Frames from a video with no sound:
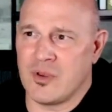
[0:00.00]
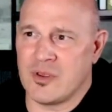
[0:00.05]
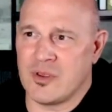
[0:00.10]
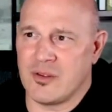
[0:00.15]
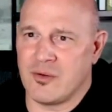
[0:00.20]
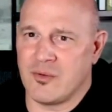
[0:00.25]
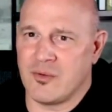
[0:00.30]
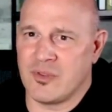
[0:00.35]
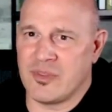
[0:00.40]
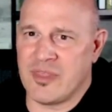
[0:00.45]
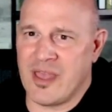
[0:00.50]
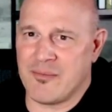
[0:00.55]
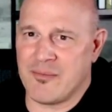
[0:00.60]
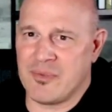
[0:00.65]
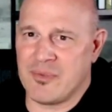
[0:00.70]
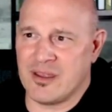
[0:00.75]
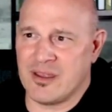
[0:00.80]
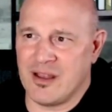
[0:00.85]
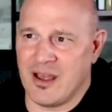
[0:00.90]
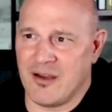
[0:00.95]
Would that
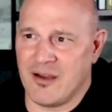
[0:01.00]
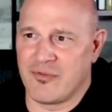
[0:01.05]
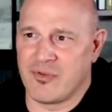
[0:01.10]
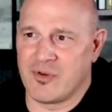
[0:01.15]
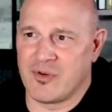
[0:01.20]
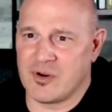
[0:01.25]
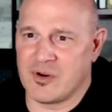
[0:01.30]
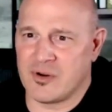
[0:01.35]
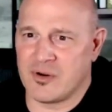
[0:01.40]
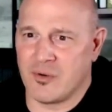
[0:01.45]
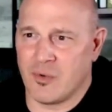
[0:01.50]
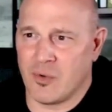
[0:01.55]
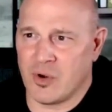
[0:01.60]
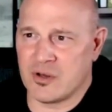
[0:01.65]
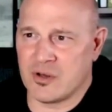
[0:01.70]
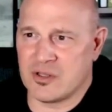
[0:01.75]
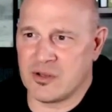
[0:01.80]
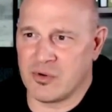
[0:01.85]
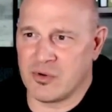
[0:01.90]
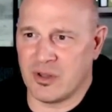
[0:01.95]
be enough,
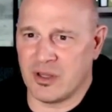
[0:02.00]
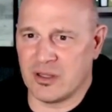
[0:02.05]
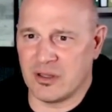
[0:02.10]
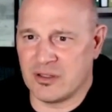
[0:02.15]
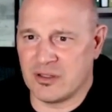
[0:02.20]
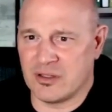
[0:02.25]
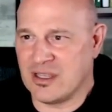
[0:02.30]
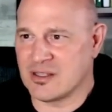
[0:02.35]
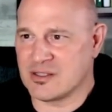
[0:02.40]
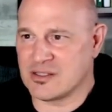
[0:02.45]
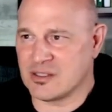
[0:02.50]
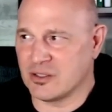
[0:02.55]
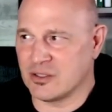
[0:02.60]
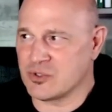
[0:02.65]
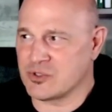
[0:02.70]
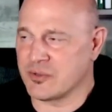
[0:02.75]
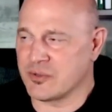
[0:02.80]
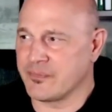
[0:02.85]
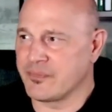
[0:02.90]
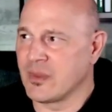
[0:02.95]
or do you really need a
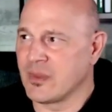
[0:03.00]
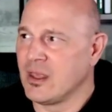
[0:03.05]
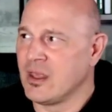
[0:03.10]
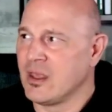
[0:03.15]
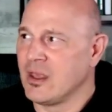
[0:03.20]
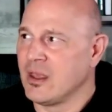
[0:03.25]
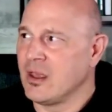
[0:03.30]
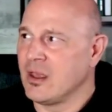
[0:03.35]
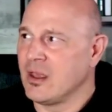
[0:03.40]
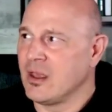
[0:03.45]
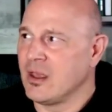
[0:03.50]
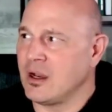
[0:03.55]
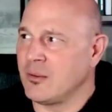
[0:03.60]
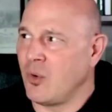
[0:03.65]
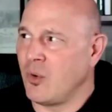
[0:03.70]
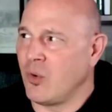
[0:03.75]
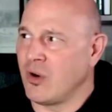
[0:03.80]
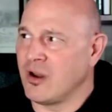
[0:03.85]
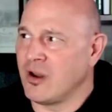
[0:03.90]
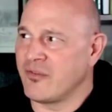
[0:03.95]
solution?
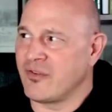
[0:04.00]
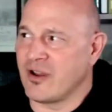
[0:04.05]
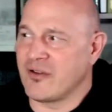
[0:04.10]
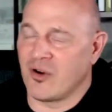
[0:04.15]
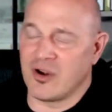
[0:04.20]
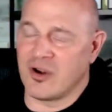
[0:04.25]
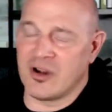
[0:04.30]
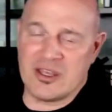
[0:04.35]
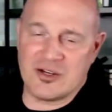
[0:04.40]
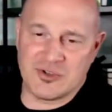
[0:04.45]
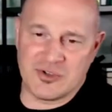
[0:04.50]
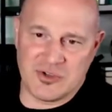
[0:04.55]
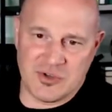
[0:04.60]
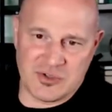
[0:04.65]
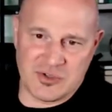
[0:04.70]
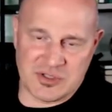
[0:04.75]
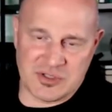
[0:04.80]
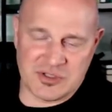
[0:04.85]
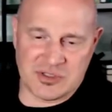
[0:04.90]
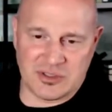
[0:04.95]
Or if I've already
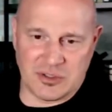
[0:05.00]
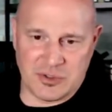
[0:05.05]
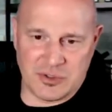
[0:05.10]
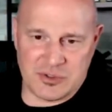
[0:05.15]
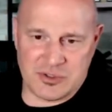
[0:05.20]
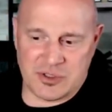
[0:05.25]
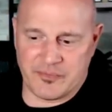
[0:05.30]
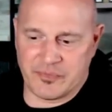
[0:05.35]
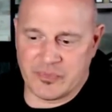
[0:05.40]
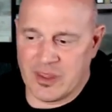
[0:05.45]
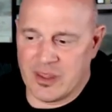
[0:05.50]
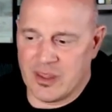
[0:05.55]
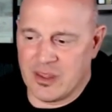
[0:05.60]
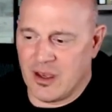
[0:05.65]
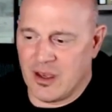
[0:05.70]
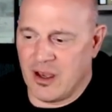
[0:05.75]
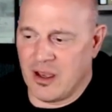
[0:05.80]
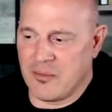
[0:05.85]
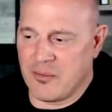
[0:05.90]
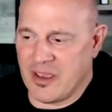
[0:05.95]
introduced a solution,
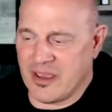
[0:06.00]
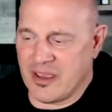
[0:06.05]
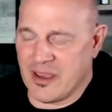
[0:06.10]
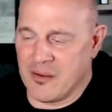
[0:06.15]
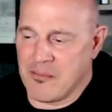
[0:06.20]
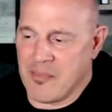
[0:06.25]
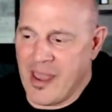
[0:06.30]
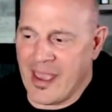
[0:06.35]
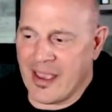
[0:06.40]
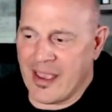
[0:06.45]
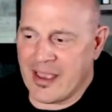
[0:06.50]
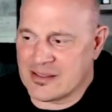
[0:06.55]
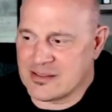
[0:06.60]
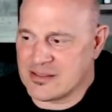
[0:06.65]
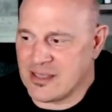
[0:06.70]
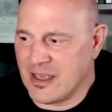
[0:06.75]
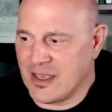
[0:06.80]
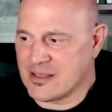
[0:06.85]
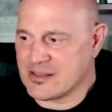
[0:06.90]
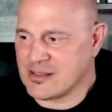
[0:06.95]
I might come back and
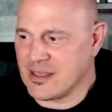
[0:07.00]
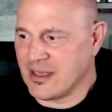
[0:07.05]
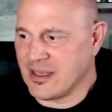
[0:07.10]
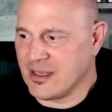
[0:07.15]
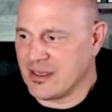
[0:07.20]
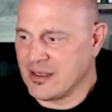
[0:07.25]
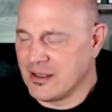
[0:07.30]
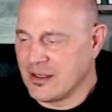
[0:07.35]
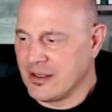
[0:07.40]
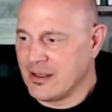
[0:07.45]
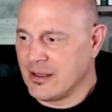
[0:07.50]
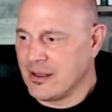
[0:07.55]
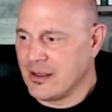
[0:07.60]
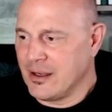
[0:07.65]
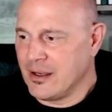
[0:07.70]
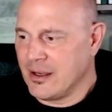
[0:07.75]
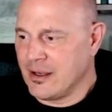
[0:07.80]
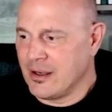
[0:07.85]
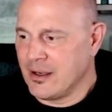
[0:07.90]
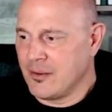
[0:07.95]
say, it's like,
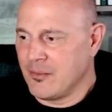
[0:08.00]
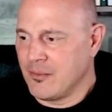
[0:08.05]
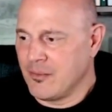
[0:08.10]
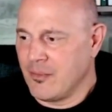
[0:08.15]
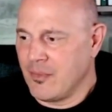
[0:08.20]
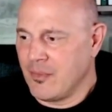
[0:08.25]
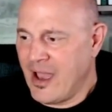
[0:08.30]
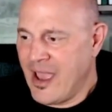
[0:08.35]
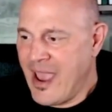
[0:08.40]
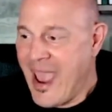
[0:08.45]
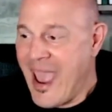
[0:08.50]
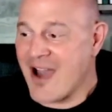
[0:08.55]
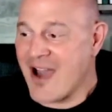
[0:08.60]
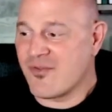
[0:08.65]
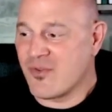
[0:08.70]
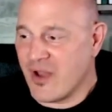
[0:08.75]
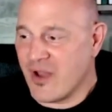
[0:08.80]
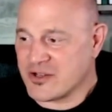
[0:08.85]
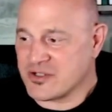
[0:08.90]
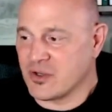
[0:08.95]
I
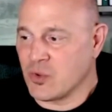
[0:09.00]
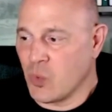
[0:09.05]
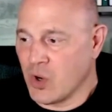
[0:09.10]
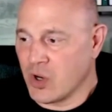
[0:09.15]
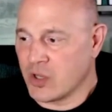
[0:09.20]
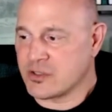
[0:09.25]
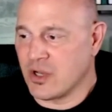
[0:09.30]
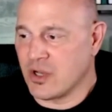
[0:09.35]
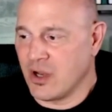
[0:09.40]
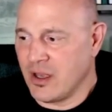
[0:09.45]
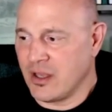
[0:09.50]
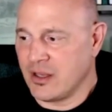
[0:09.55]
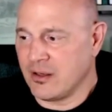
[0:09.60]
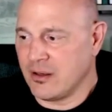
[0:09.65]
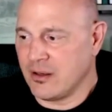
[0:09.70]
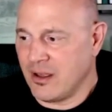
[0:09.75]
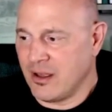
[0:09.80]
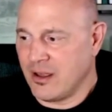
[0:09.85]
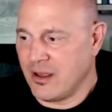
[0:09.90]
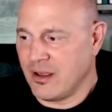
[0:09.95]
have actually worked
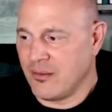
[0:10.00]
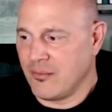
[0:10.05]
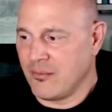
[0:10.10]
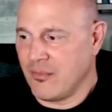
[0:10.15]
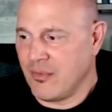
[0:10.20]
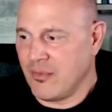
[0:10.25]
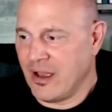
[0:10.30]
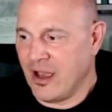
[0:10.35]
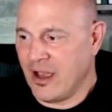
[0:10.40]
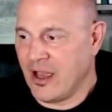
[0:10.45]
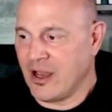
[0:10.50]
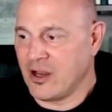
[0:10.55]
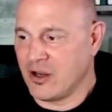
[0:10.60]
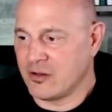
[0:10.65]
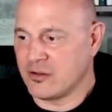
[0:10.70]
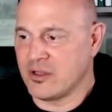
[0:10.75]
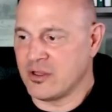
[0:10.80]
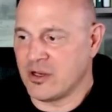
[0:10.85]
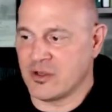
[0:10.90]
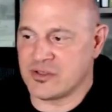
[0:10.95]
on, I
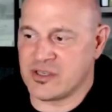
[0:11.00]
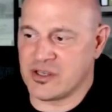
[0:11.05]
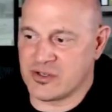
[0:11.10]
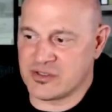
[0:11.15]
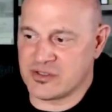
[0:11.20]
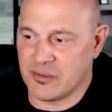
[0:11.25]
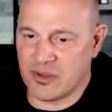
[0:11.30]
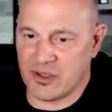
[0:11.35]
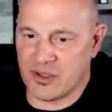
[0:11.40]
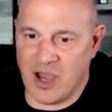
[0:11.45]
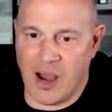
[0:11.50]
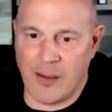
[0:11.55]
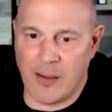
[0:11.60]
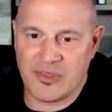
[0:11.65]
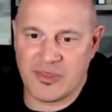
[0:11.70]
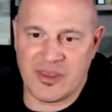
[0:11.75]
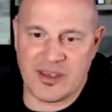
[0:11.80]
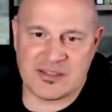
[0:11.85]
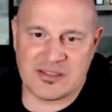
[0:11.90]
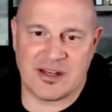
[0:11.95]
heard, here's some of the
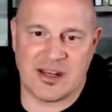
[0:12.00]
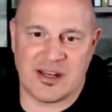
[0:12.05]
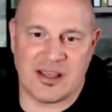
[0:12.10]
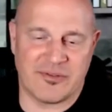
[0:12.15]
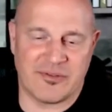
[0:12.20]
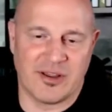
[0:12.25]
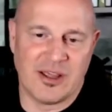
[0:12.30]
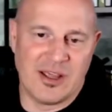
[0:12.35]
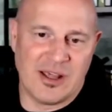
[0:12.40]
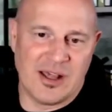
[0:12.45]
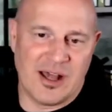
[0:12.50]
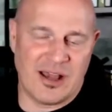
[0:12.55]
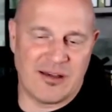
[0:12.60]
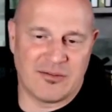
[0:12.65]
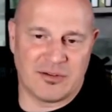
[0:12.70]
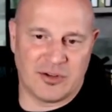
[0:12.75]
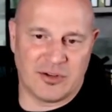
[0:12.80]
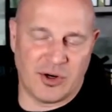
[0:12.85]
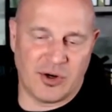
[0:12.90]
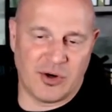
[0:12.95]
common things that
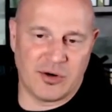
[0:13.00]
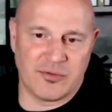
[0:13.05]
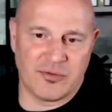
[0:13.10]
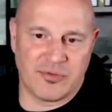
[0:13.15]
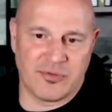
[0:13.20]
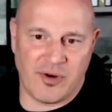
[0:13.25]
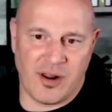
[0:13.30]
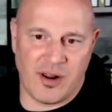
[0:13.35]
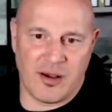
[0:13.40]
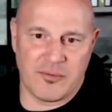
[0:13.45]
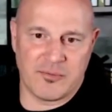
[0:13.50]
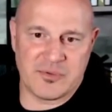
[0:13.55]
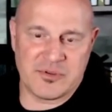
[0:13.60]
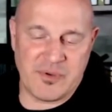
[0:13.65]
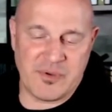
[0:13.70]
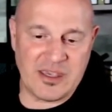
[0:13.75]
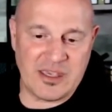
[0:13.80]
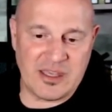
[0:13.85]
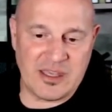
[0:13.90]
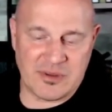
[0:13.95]
I've learned from
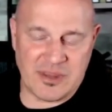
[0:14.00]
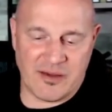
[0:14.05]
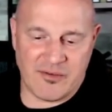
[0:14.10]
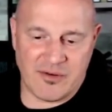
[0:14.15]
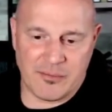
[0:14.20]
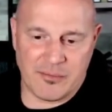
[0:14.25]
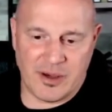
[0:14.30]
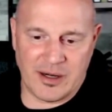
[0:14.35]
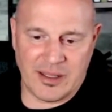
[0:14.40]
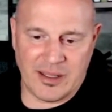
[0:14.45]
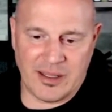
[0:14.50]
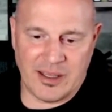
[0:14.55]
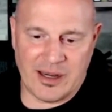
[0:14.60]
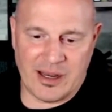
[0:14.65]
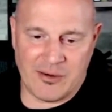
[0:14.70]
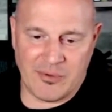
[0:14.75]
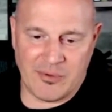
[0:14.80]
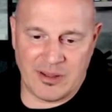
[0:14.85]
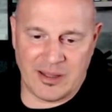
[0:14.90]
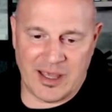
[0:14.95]
speaking with everybody, and I
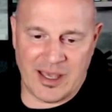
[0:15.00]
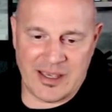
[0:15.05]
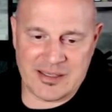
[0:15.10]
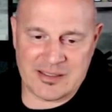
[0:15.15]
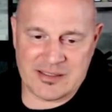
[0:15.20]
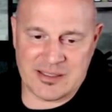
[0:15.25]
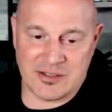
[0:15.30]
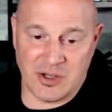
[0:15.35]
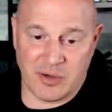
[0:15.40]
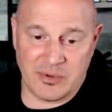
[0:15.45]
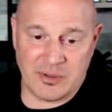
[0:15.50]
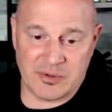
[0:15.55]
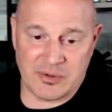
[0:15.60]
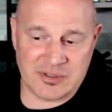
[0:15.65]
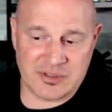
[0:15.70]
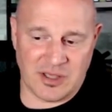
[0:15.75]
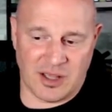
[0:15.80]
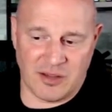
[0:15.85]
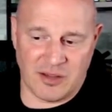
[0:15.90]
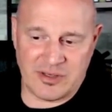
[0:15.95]
realized that nobody
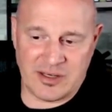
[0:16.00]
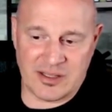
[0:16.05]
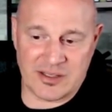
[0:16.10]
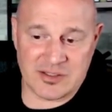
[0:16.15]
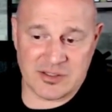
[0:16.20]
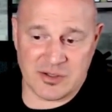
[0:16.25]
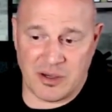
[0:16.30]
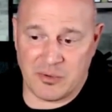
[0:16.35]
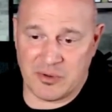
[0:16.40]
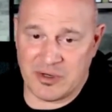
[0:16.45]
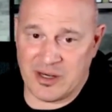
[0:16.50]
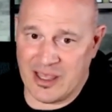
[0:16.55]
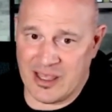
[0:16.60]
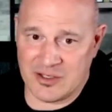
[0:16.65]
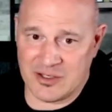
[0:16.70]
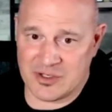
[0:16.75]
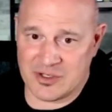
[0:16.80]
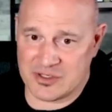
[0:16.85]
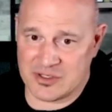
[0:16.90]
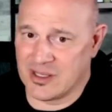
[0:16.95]
was solving it. So I went ahead
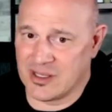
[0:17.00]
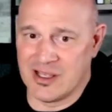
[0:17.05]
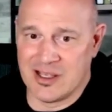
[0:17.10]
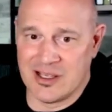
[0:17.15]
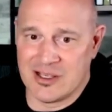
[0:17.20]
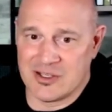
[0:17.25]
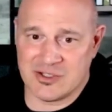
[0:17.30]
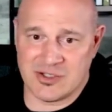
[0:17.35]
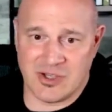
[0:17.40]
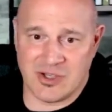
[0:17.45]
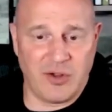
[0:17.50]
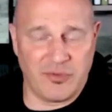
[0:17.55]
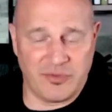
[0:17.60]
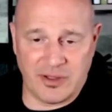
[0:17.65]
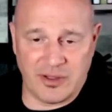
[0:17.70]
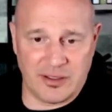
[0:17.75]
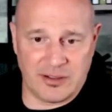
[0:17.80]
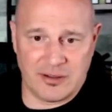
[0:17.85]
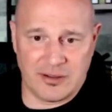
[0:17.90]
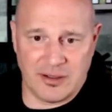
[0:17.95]
and just solved
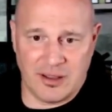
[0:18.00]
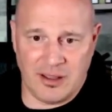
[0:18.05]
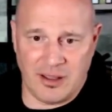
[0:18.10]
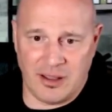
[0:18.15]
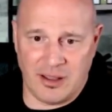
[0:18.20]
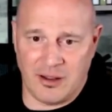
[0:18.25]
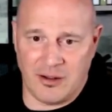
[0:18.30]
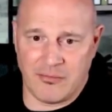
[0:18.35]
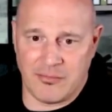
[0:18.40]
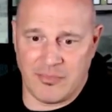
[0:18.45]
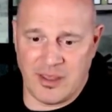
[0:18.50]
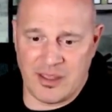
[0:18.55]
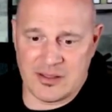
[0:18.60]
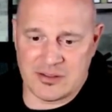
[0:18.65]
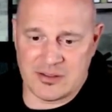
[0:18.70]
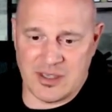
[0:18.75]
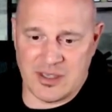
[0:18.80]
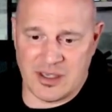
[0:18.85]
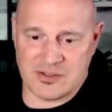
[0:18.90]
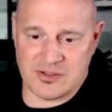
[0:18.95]
it.
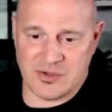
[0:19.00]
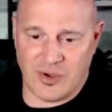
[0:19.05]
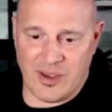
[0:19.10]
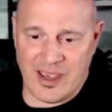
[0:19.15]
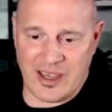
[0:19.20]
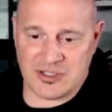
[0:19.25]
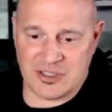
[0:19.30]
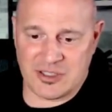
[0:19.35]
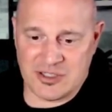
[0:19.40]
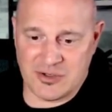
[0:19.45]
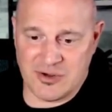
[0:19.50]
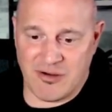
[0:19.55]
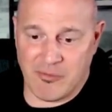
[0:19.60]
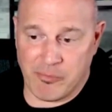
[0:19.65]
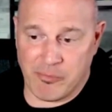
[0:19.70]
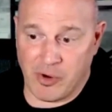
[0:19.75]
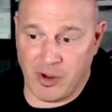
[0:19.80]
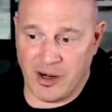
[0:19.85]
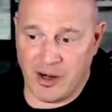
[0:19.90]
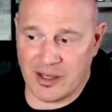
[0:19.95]
And so I actually do have a
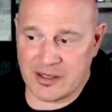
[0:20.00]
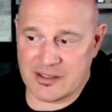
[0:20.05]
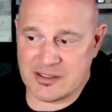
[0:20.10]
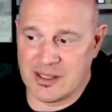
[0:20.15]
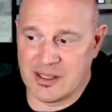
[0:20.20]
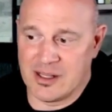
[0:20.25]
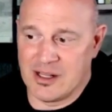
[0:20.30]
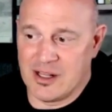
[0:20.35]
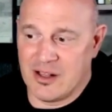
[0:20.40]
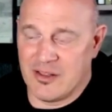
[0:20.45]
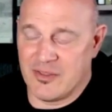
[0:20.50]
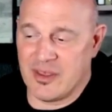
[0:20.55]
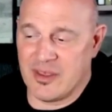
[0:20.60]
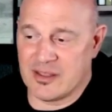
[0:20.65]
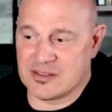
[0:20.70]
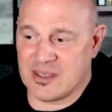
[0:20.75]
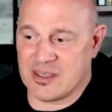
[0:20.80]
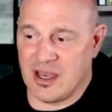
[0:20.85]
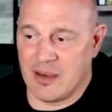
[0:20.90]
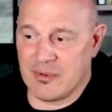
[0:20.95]
product
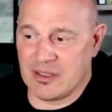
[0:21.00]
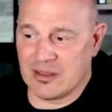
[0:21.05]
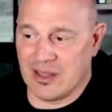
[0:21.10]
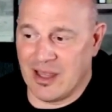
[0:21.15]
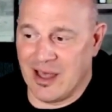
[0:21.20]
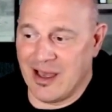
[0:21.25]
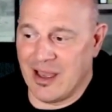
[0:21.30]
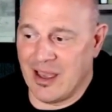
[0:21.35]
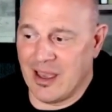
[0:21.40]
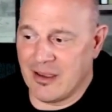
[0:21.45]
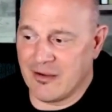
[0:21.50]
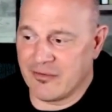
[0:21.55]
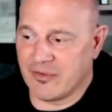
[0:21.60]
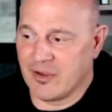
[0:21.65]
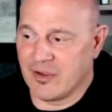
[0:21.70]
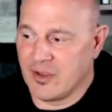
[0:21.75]
that's coming live